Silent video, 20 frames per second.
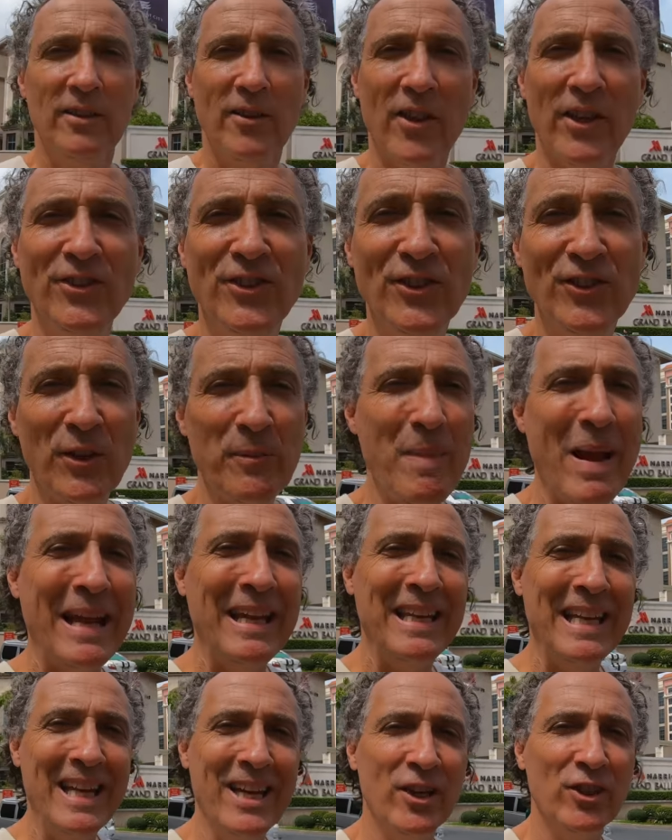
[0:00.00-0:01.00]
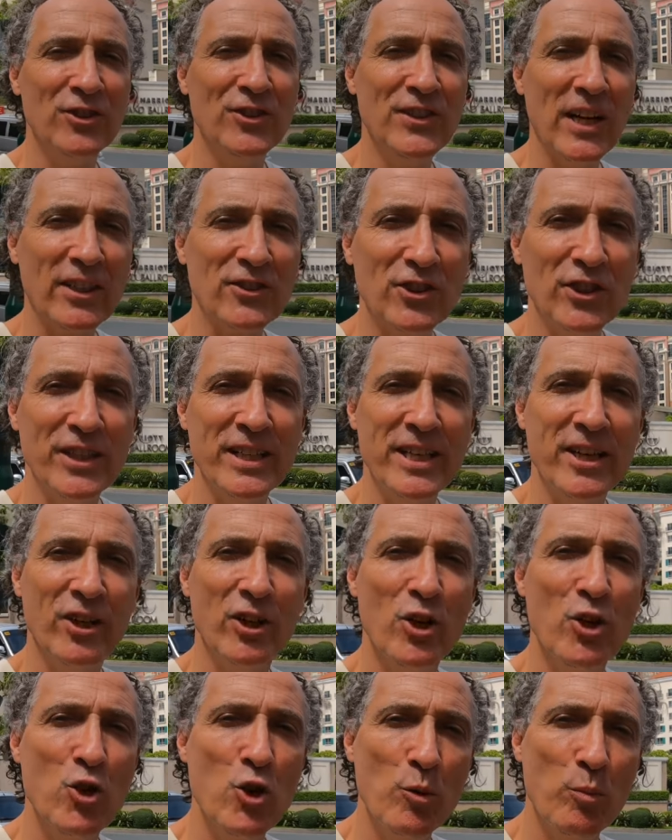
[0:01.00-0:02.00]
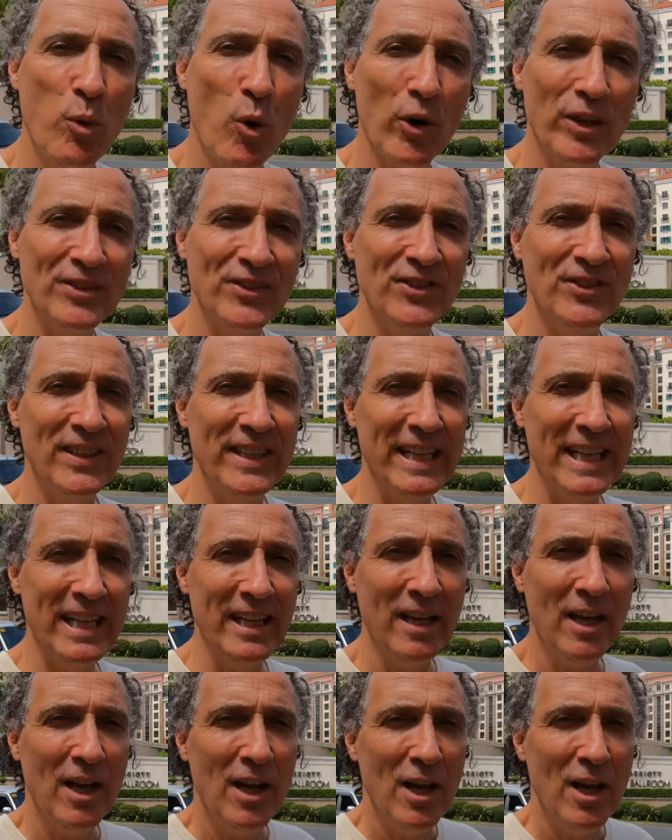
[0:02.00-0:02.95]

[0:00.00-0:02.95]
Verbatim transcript: This is a main intersection here in Newport City.